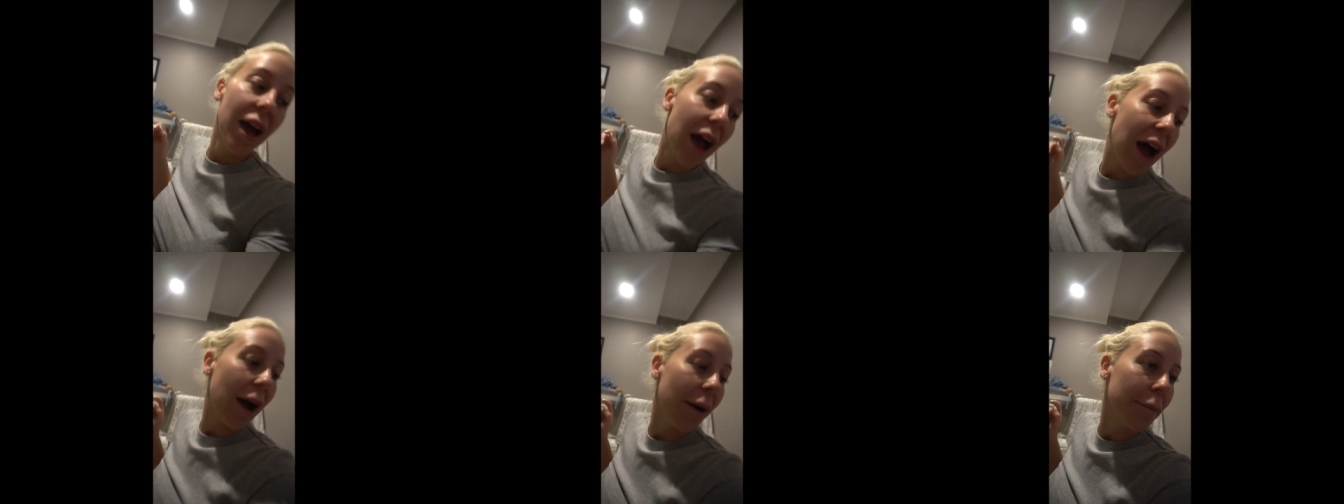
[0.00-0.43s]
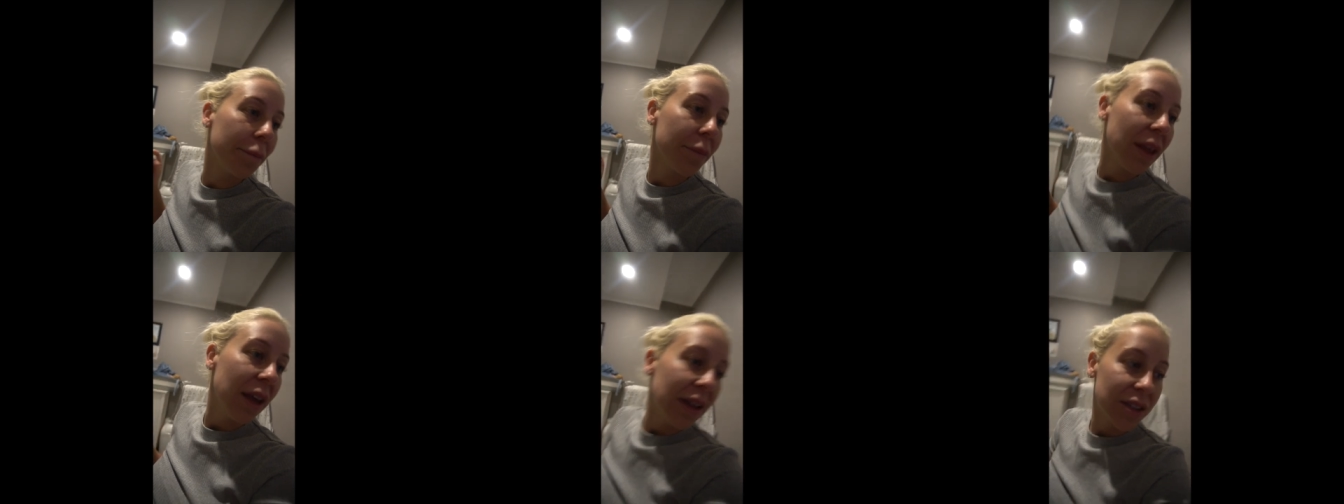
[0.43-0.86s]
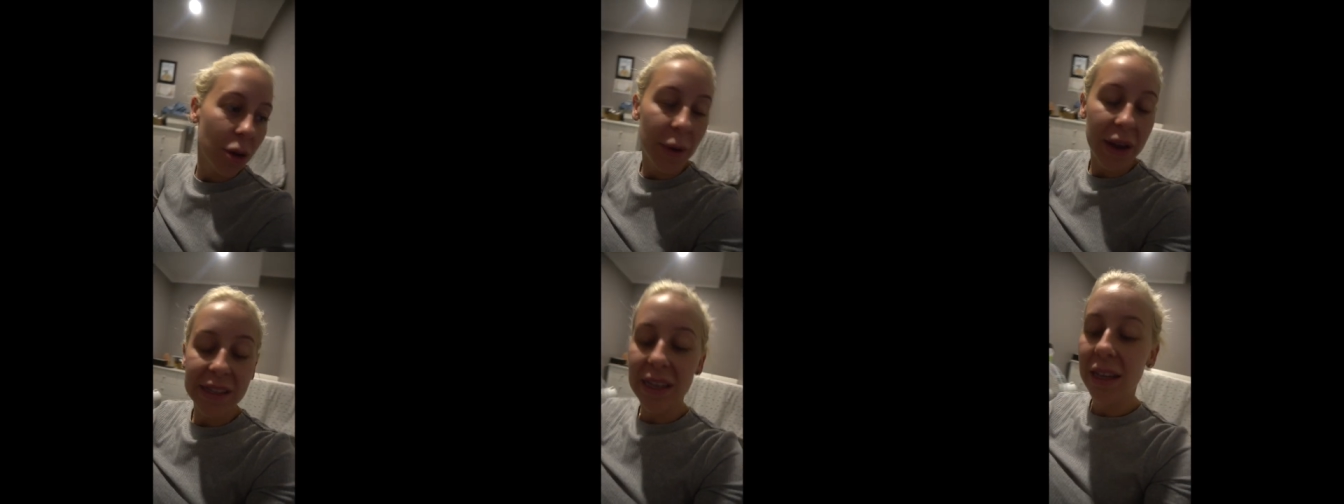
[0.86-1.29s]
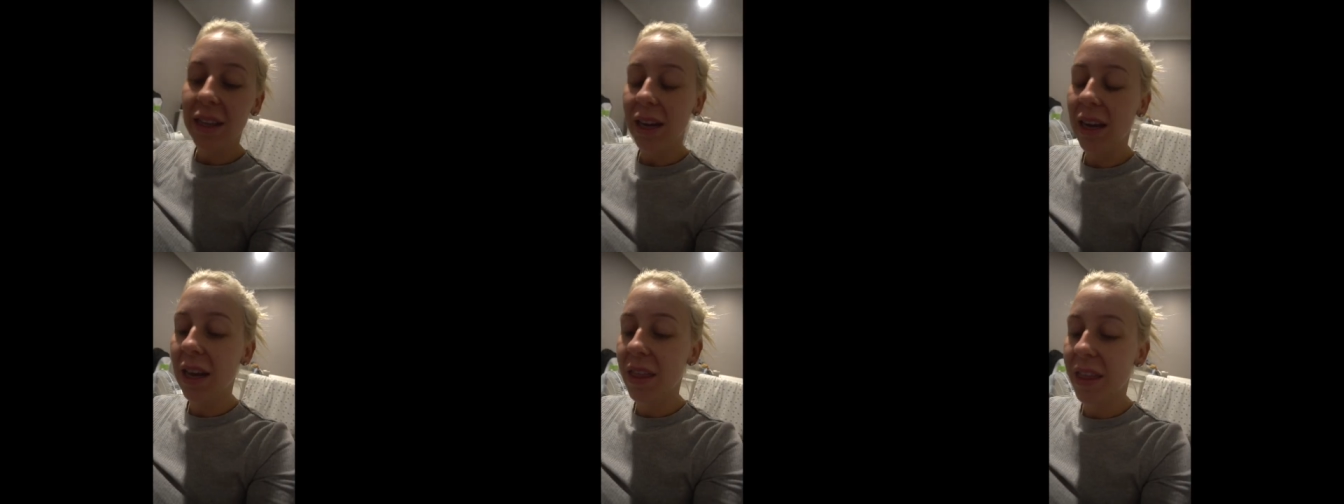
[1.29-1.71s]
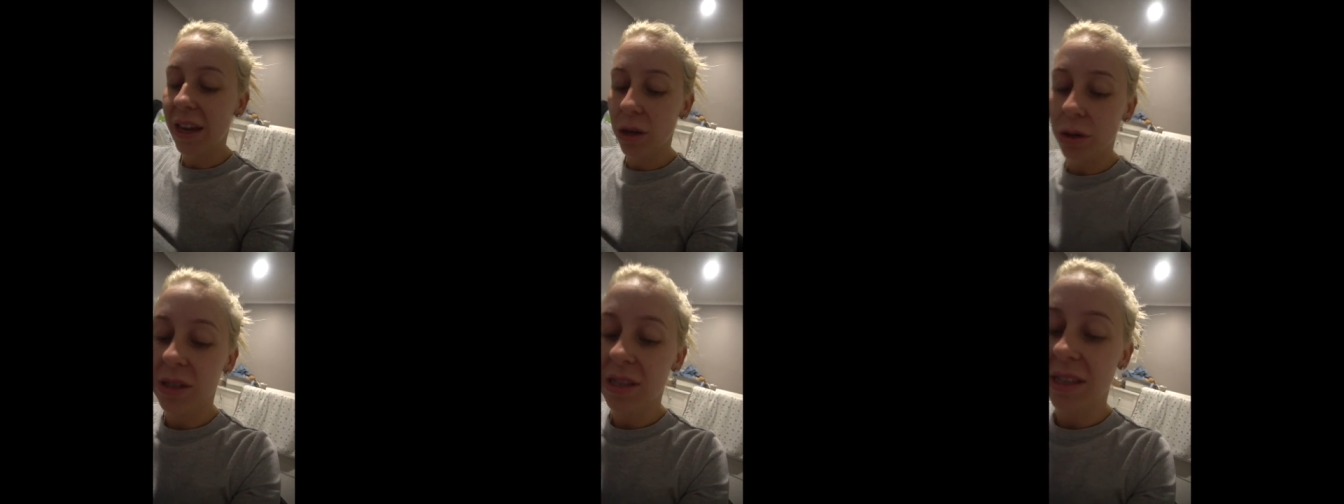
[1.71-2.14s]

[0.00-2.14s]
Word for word: Um, so basically they use